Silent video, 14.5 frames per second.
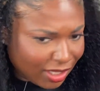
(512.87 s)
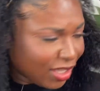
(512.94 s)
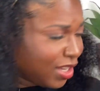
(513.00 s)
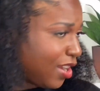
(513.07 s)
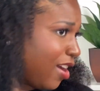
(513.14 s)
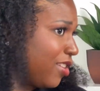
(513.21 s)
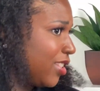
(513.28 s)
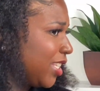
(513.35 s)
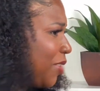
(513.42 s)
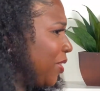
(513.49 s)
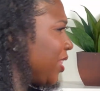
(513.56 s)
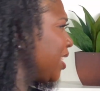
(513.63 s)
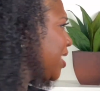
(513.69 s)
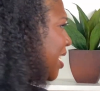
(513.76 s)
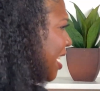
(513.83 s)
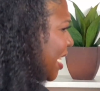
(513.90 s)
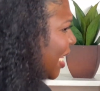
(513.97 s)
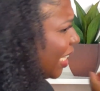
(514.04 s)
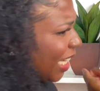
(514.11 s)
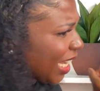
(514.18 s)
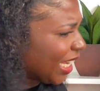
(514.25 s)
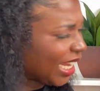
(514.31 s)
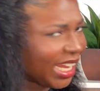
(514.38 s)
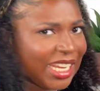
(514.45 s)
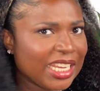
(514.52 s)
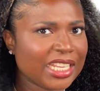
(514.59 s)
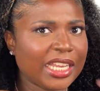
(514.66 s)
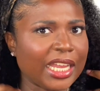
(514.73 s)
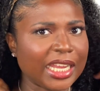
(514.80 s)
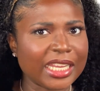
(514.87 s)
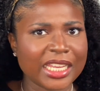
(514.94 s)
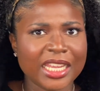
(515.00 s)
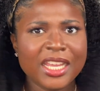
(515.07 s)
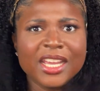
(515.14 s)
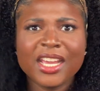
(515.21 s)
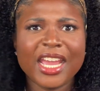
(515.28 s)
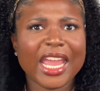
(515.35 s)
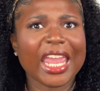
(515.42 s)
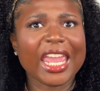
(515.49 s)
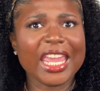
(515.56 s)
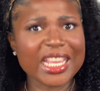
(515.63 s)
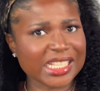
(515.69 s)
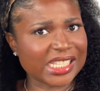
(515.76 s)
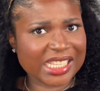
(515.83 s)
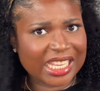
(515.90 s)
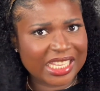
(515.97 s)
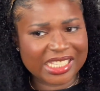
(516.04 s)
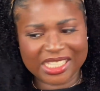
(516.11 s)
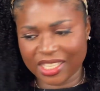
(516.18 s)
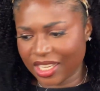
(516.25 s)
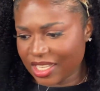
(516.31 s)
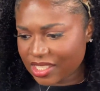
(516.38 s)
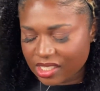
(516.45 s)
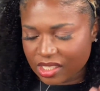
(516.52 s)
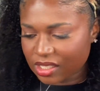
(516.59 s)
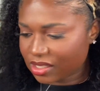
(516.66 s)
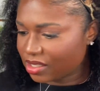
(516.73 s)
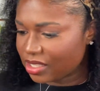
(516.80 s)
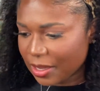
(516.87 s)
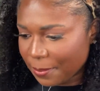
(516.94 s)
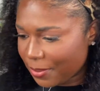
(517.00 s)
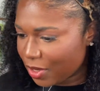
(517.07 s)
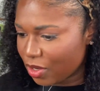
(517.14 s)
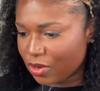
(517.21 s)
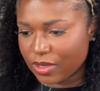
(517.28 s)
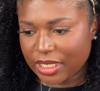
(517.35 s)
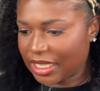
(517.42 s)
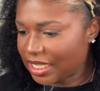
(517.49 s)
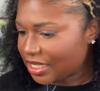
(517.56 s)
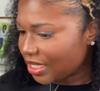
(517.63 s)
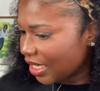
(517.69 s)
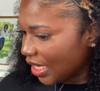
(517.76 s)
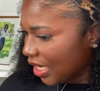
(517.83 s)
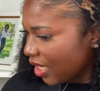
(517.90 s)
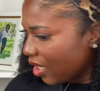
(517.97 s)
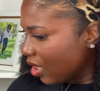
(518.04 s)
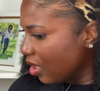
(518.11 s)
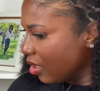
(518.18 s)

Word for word: y'all see what this is looking like? Like, easy, sis. Simple, easy.